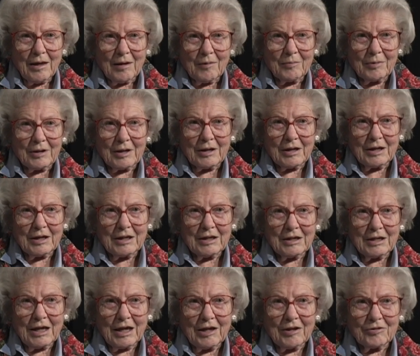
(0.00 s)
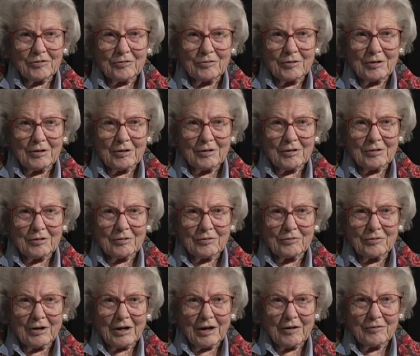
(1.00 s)
But in any case, we'd
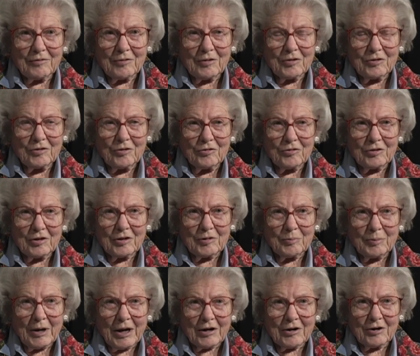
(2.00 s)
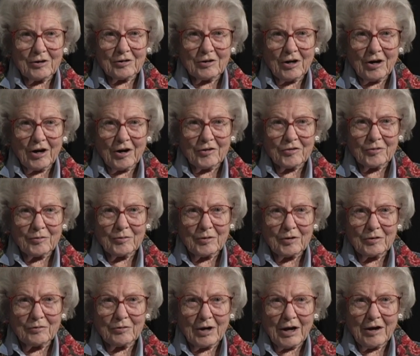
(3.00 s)
use these Packard cars and
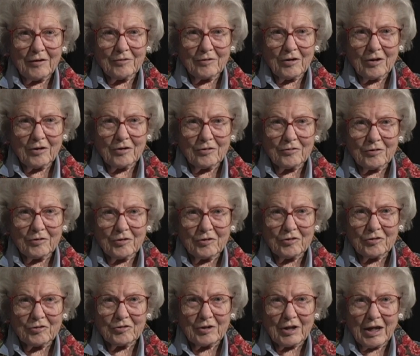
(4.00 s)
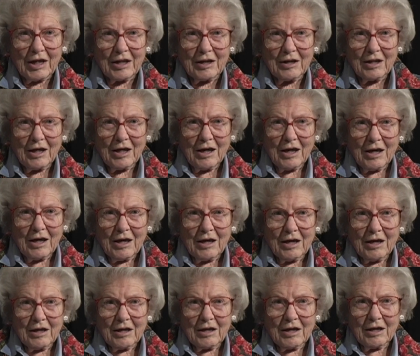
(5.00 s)
we'd drive all over the state,
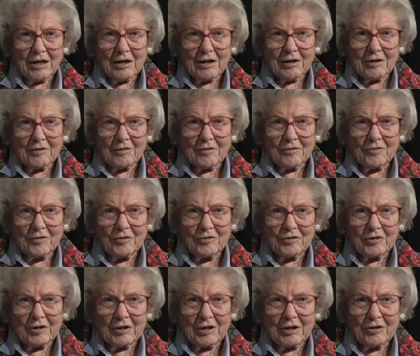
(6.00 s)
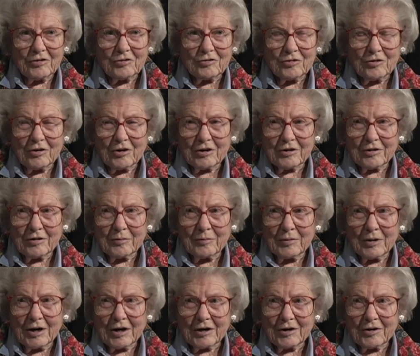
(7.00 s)
visiting historical
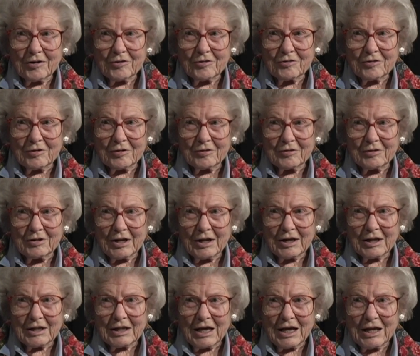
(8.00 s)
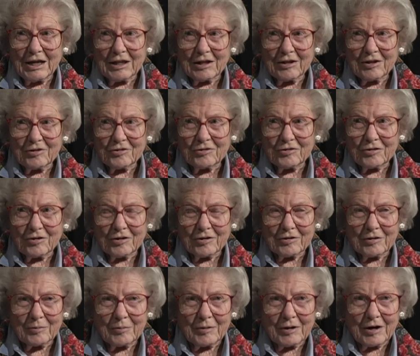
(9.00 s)
markers and dedicating
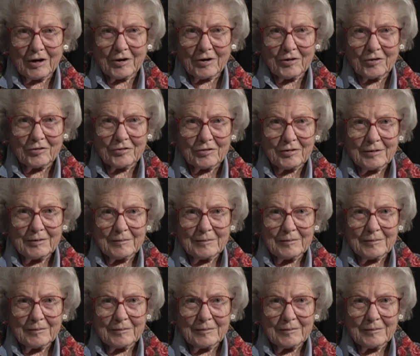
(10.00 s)
historical markers.